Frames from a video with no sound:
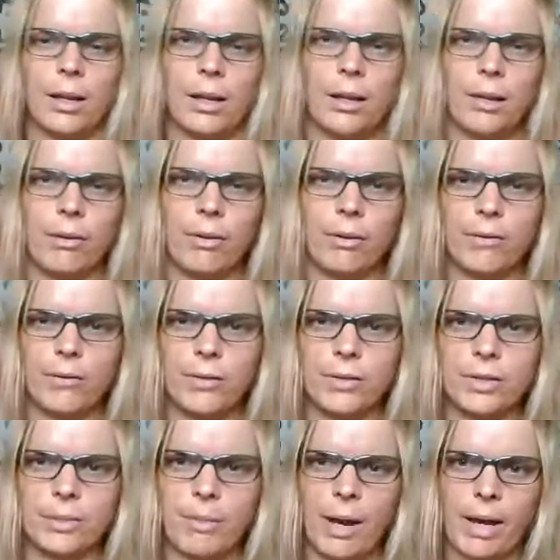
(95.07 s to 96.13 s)
There were few
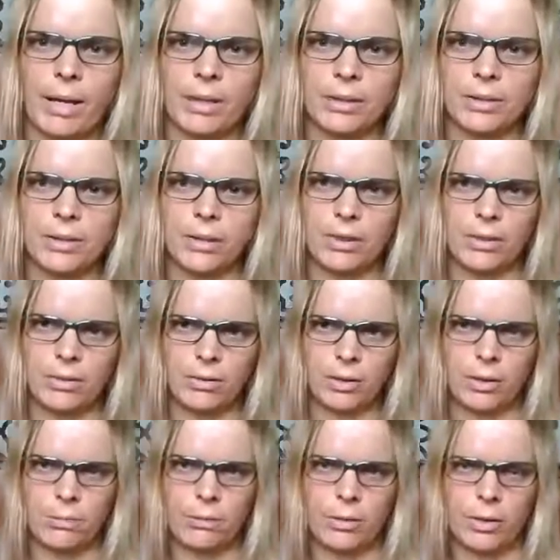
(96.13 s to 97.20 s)
smiles in the
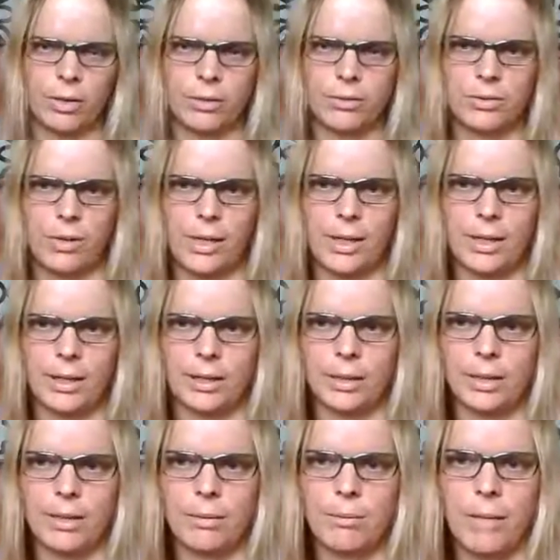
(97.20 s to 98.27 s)
early morning
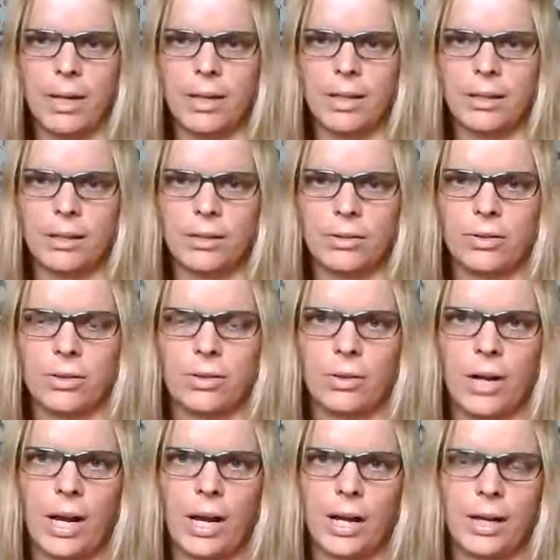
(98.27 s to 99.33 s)
train. Many closed
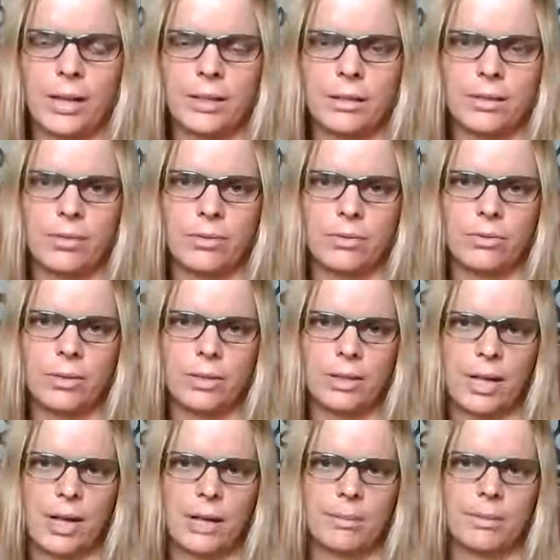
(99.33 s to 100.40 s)
their eyes through
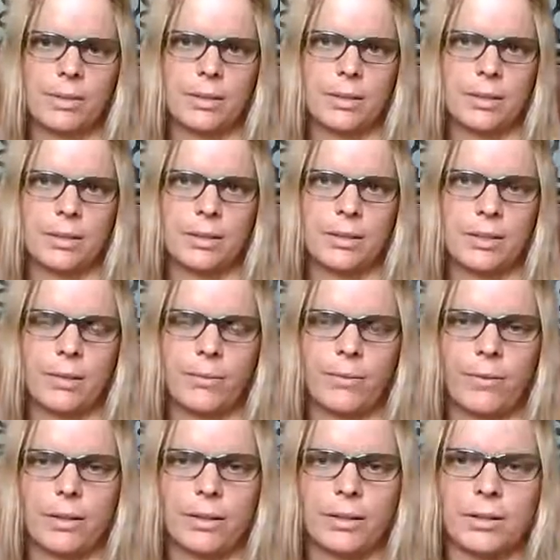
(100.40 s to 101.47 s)
stops, and some
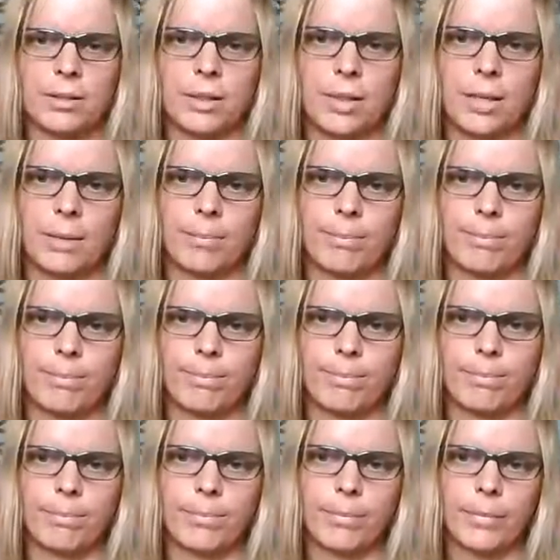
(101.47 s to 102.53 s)
fell asleep.
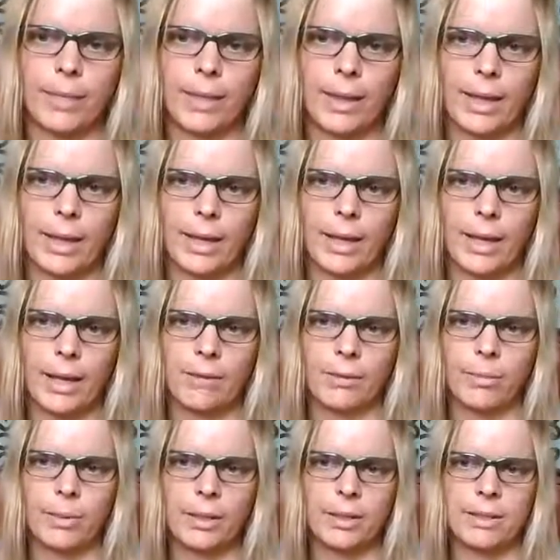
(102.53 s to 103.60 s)

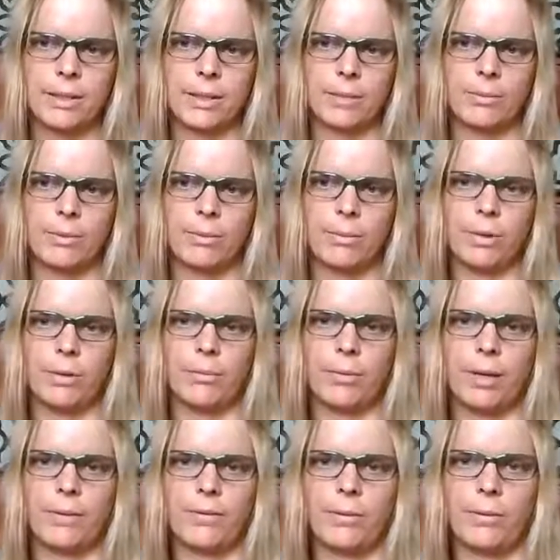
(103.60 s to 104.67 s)
Everybody seemed to have been
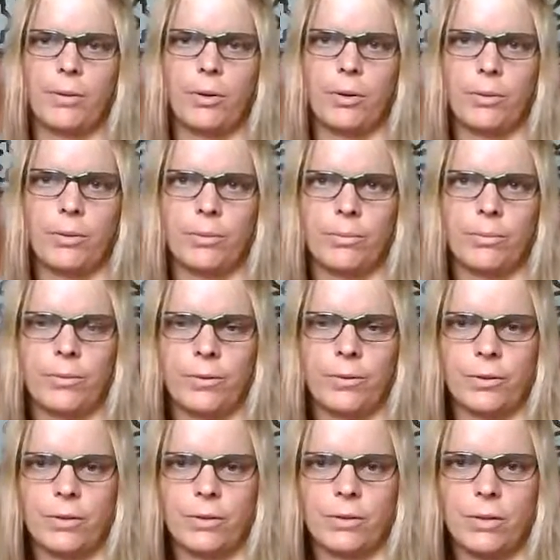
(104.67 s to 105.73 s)
away from home
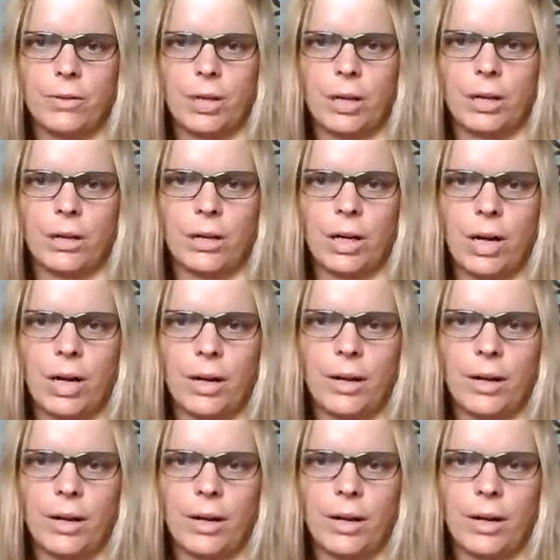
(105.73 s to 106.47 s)
for too long.